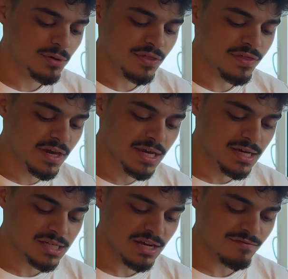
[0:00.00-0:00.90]
But the thing
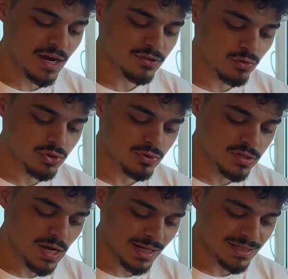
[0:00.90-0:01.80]
is, if I told you
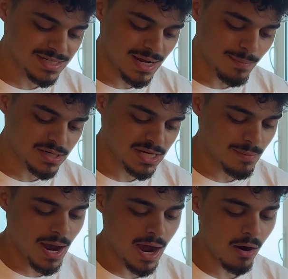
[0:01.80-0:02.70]
exactly
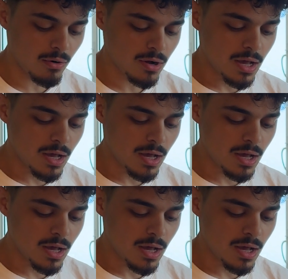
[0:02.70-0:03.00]
step-by-step how,